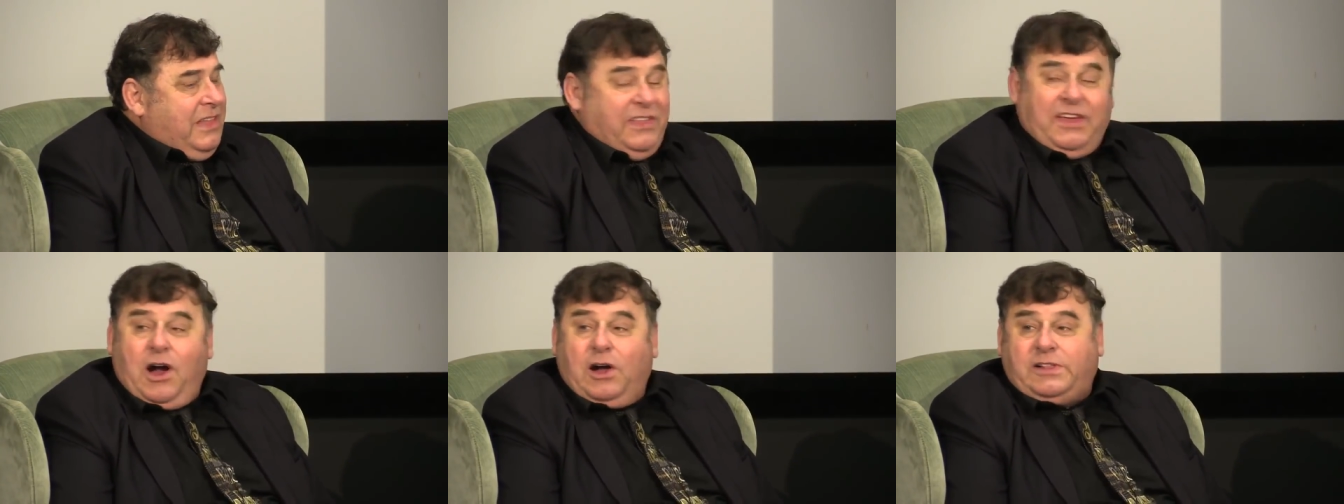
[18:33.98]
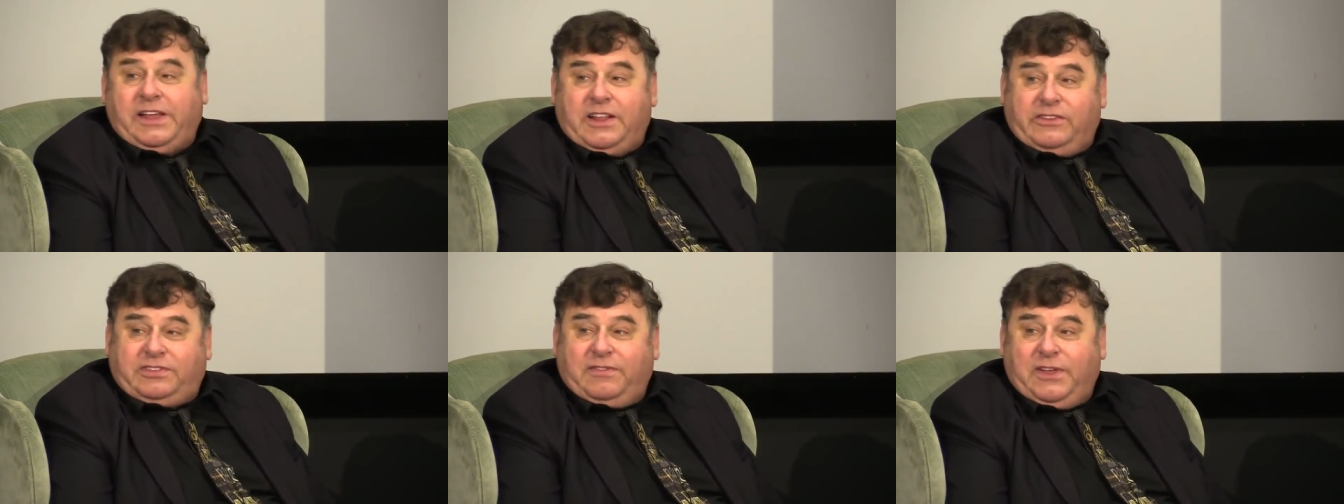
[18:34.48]
the
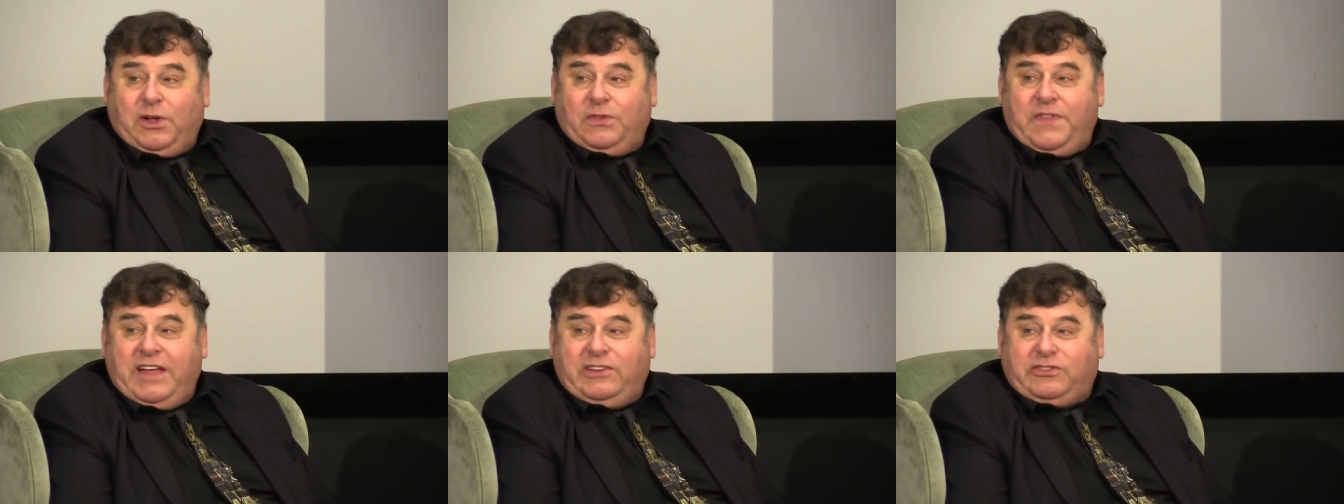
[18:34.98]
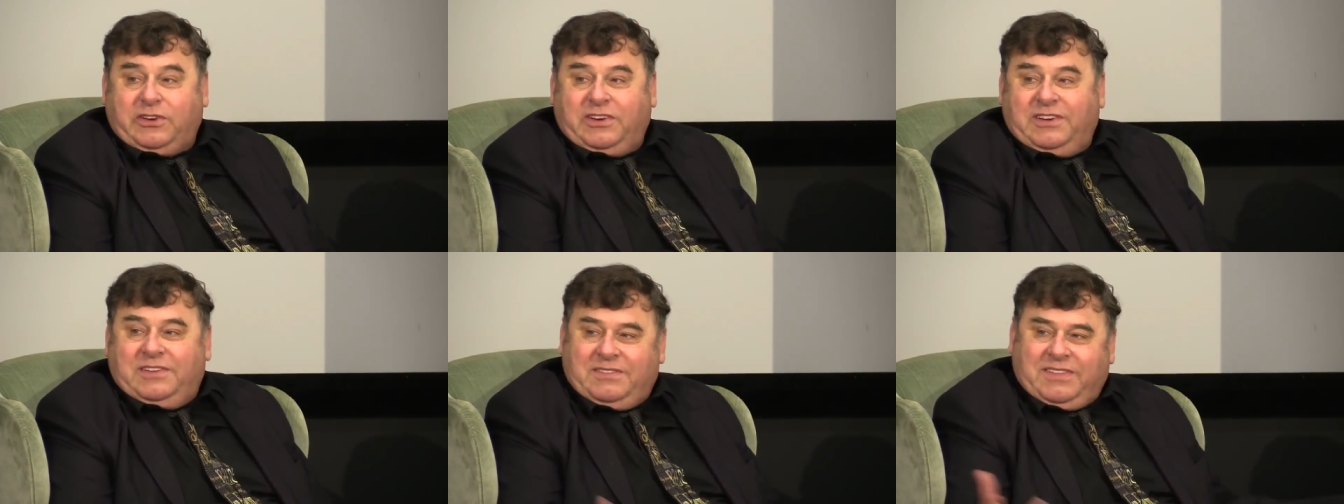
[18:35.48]
ugliness of the old nature.
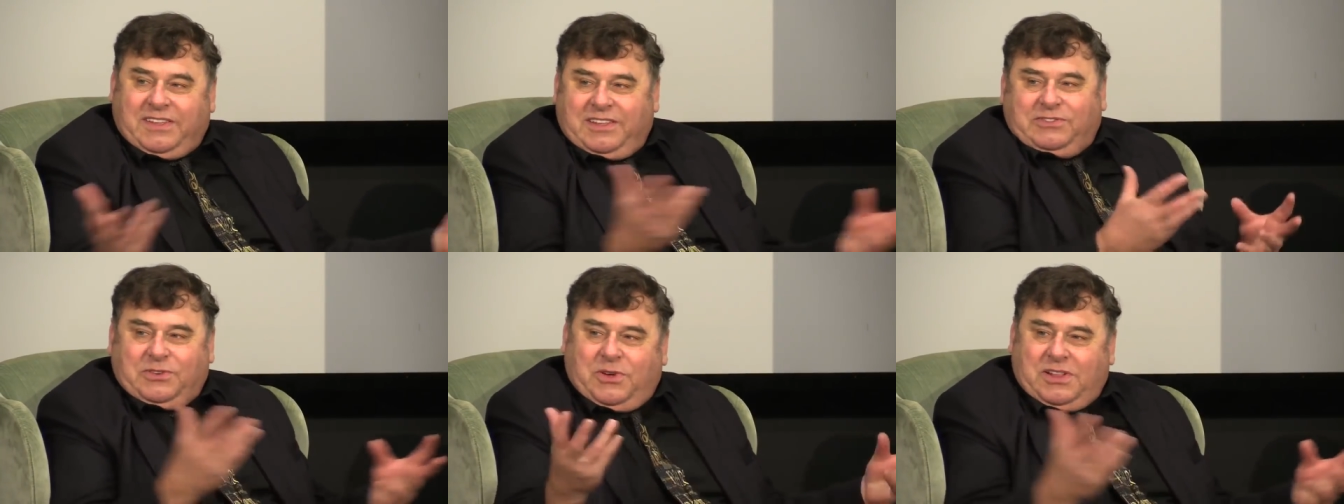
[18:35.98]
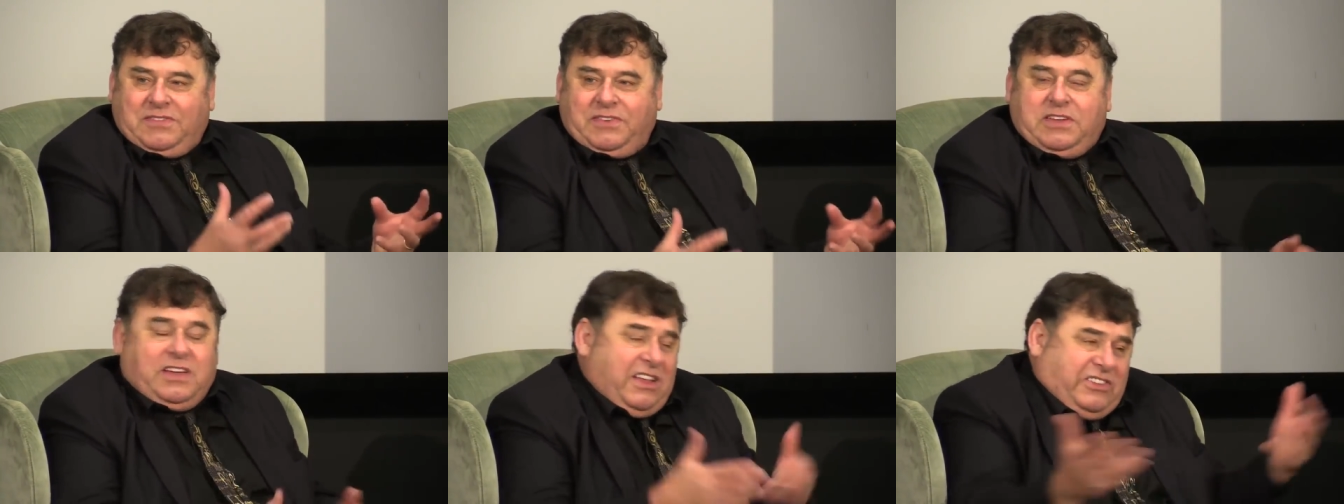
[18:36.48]
It's all,
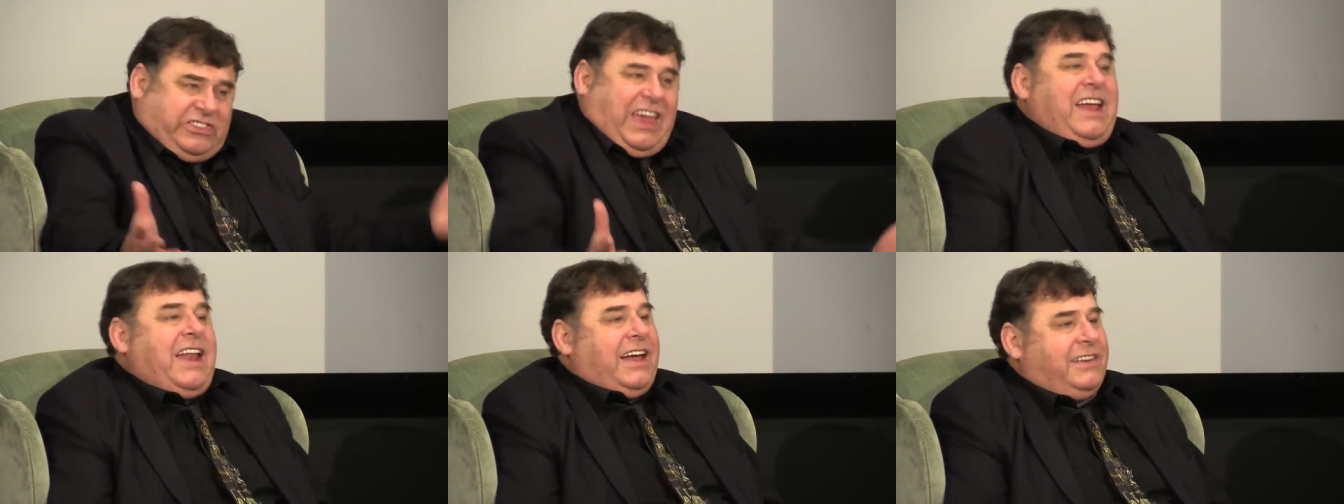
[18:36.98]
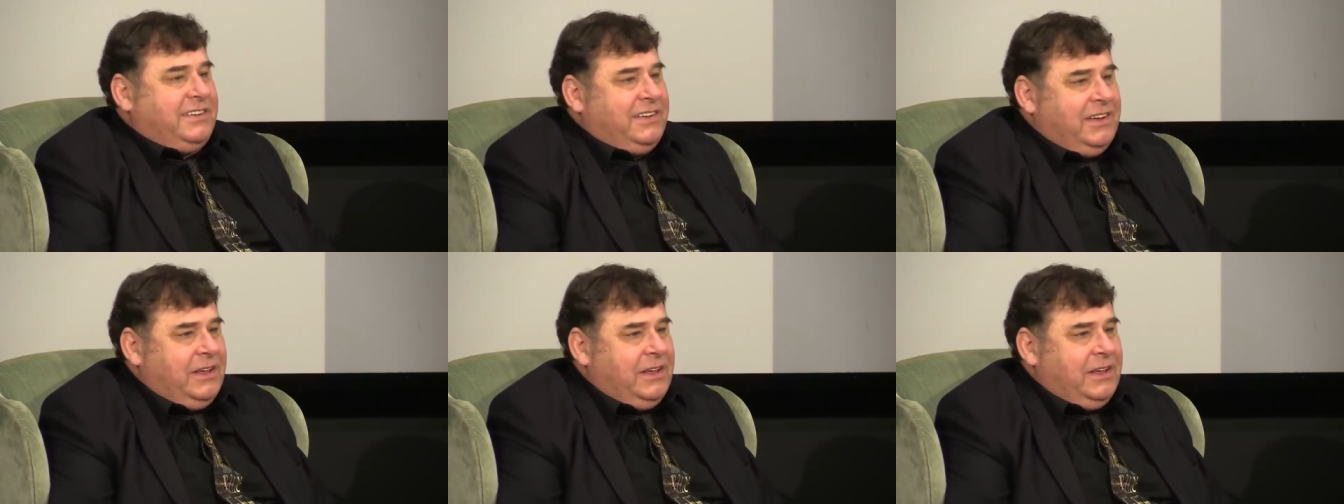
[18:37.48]
you can say that